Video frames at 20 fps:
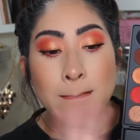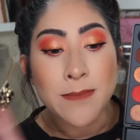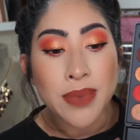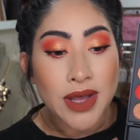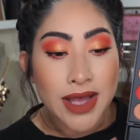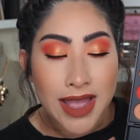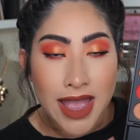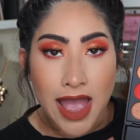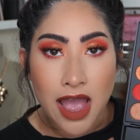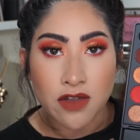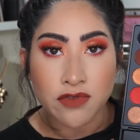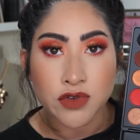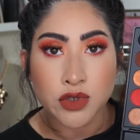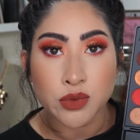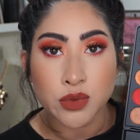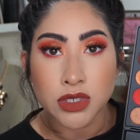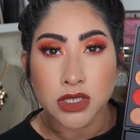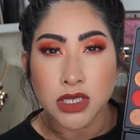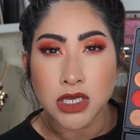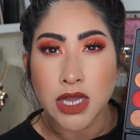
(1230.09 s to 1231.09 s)
But
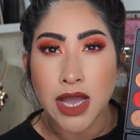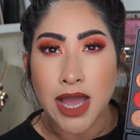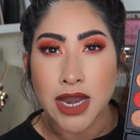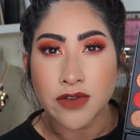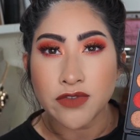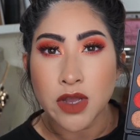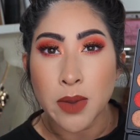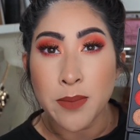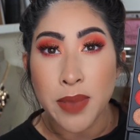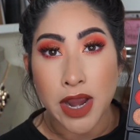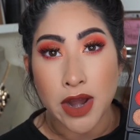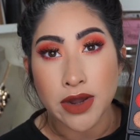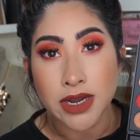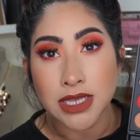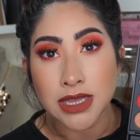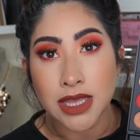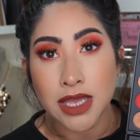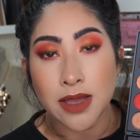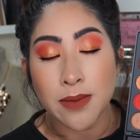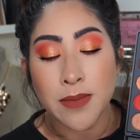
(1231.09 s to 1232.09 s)
after really kind of
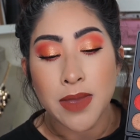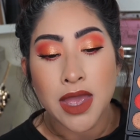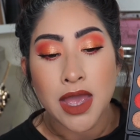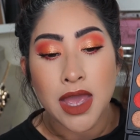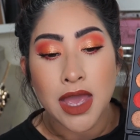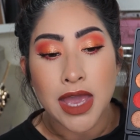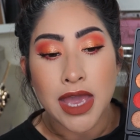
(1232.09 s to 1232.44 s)
comparing them